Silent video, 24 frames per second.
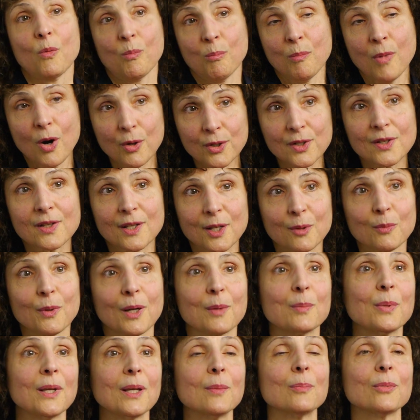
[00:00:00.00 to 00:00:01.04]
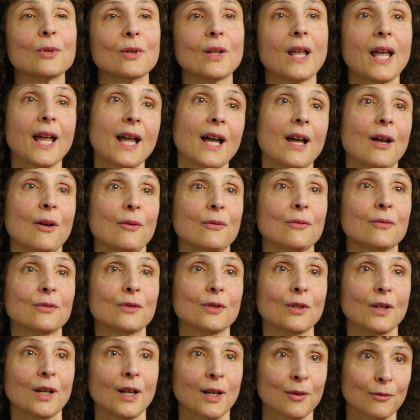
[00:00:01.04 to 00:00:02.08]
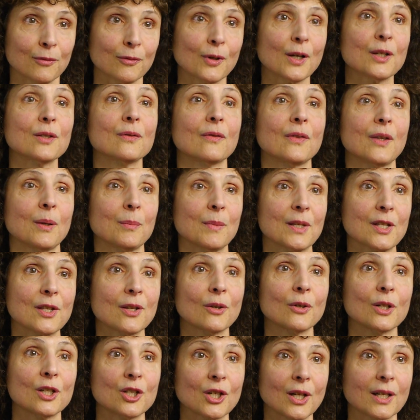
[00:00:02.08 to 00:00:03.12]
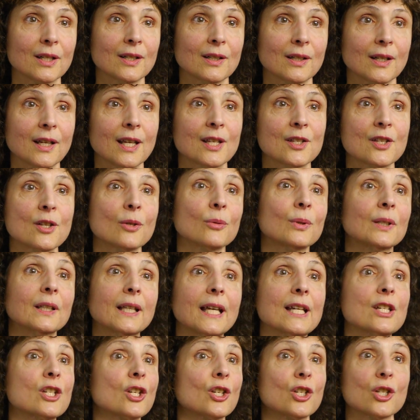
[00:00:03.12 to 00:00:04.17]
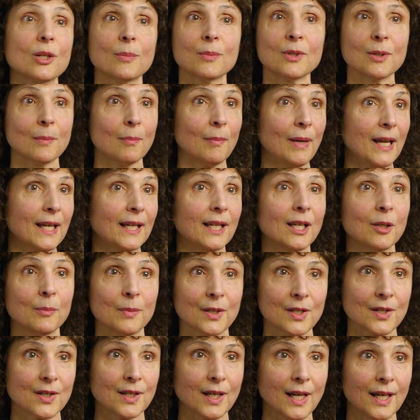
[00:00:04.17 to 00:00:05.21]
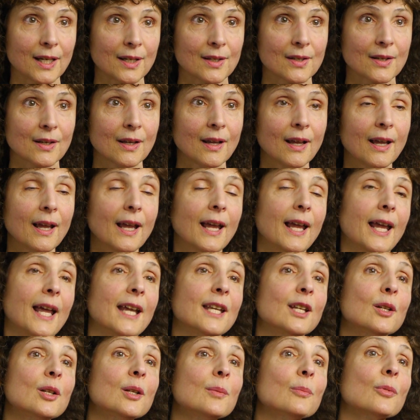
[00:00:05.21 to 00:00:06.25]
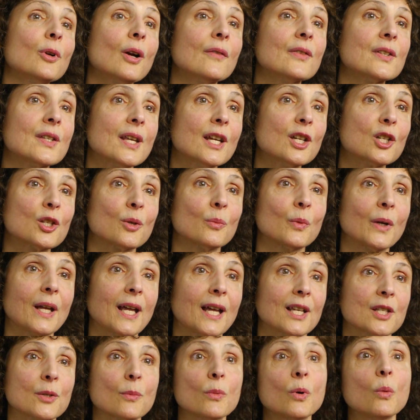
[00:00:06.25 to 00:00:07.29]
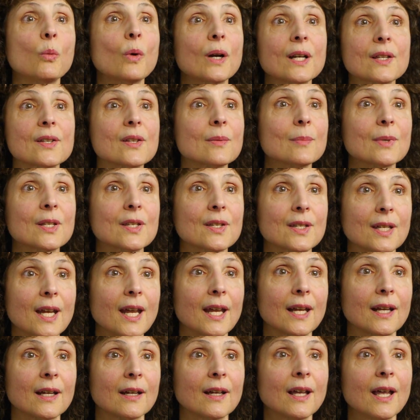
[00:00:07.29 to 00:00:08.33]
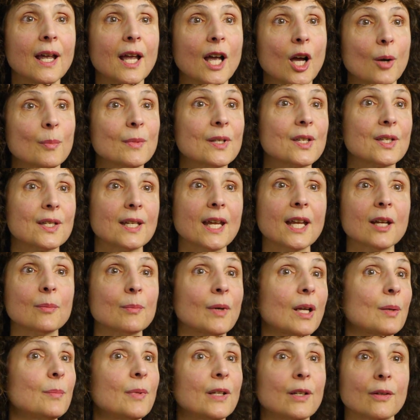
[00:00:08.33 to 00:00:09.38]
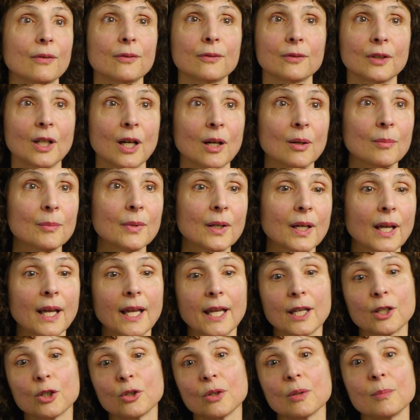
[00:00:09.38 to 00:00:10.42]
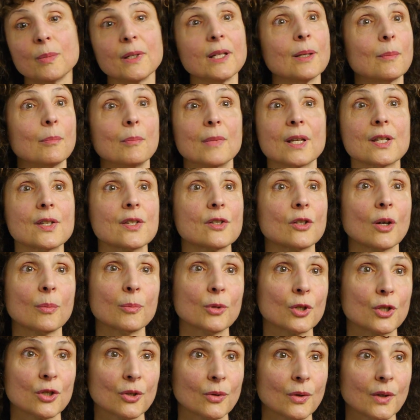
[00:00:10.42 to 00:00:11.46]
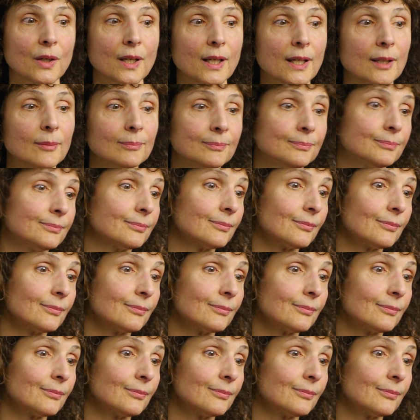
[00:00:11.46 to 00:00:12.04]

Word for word: mostly what people have in front of them is their agenda, is their relationship to making mistakes. And in improvisation, we ask, well, what is a mistake? A mistake might be a flub, it could be a missed opportunity,